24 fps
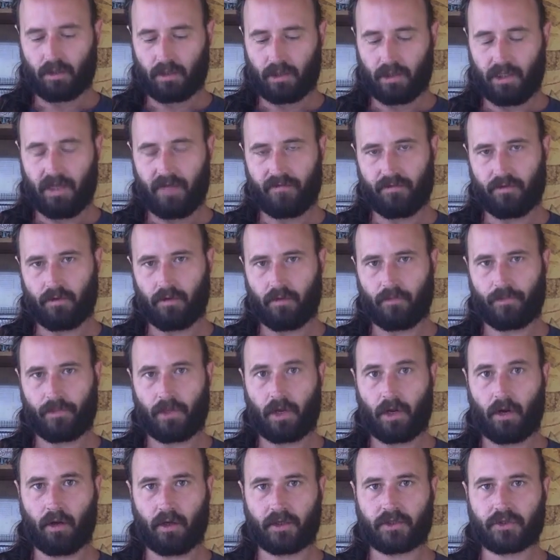
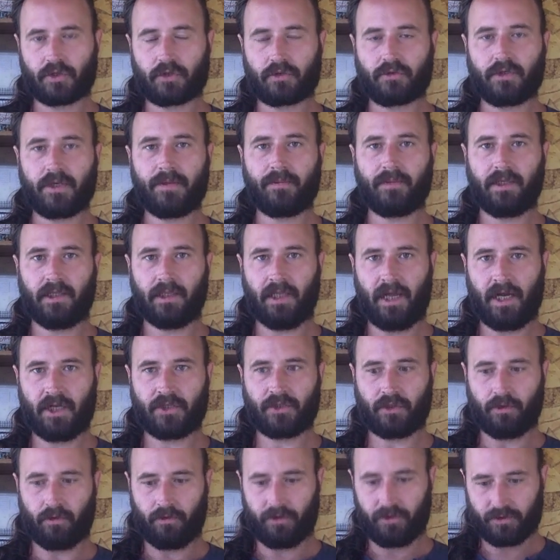level are extremely
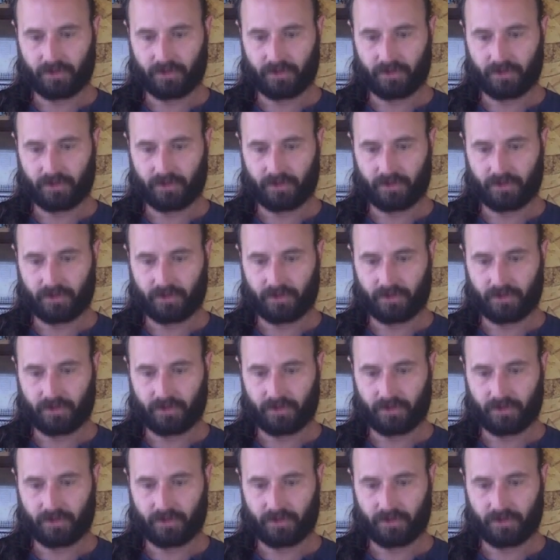logical.